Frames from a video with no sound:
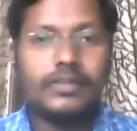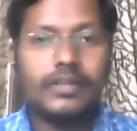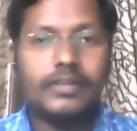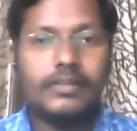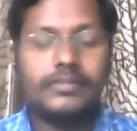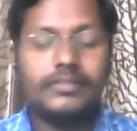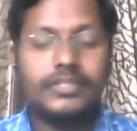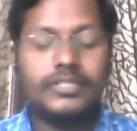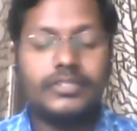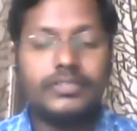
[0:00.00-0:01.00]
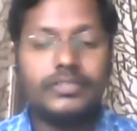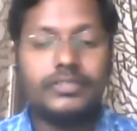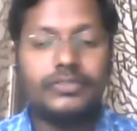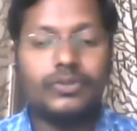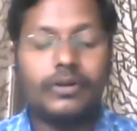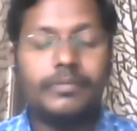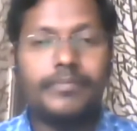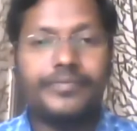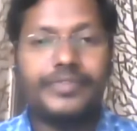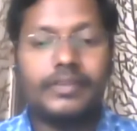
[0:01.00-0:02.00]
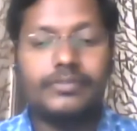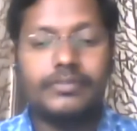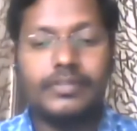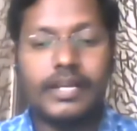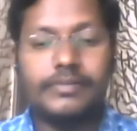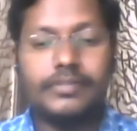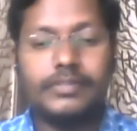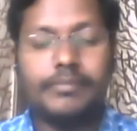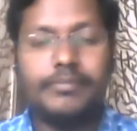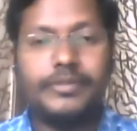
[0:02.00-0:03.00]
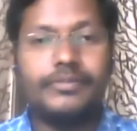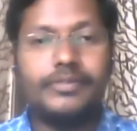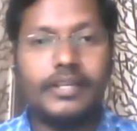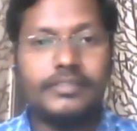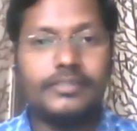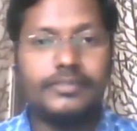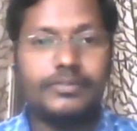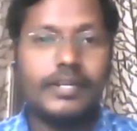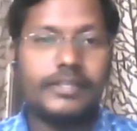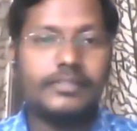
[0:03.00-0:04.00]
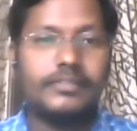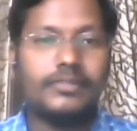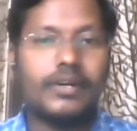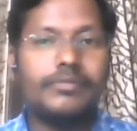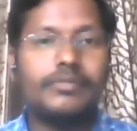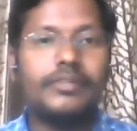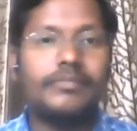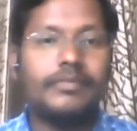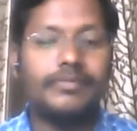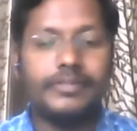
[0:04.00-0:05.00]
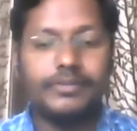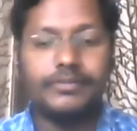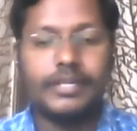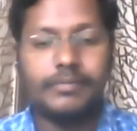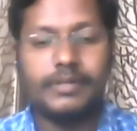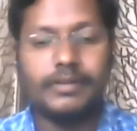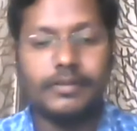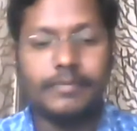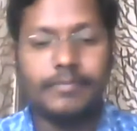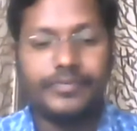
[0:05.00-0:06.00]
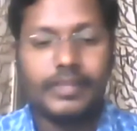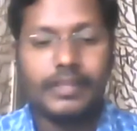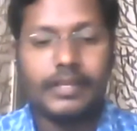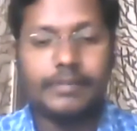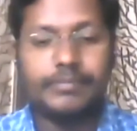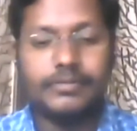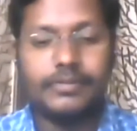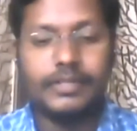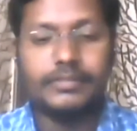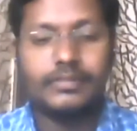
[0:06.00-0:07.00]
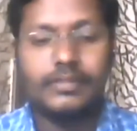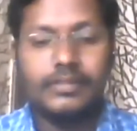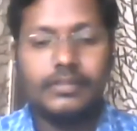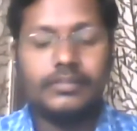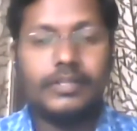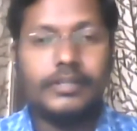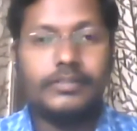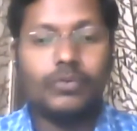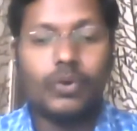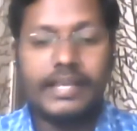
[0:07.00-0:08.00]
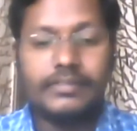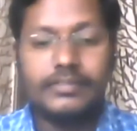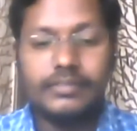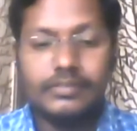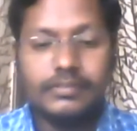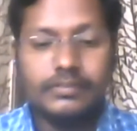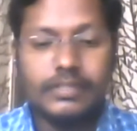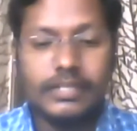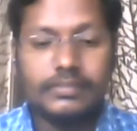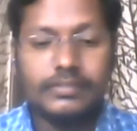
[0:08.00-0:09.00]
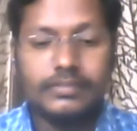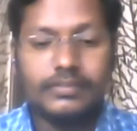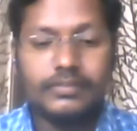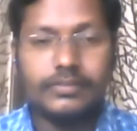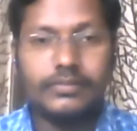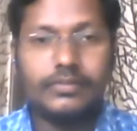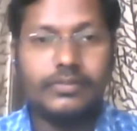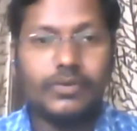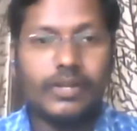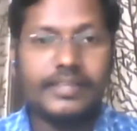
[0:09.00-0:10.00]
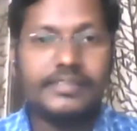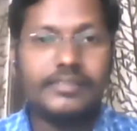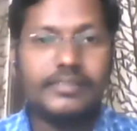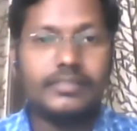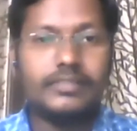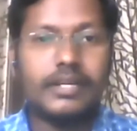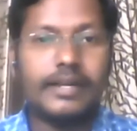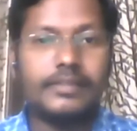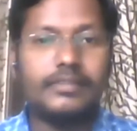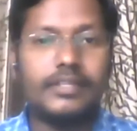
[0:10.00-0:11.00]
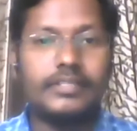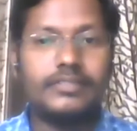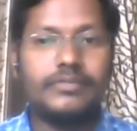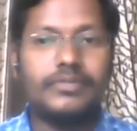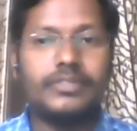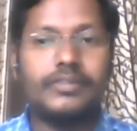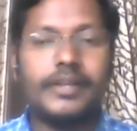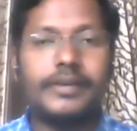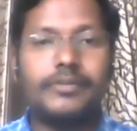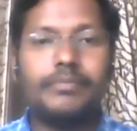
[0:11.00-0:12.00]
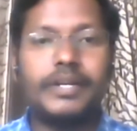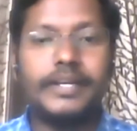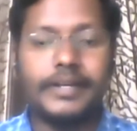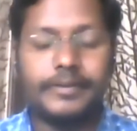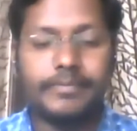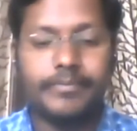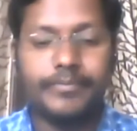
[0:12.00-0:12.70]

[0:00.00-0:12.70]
okay, teacher job, so they have this aptitude test to test so how good he will fit into that particular aptitude test. Then occasional test. So occasional tests are the tests which are trying to predict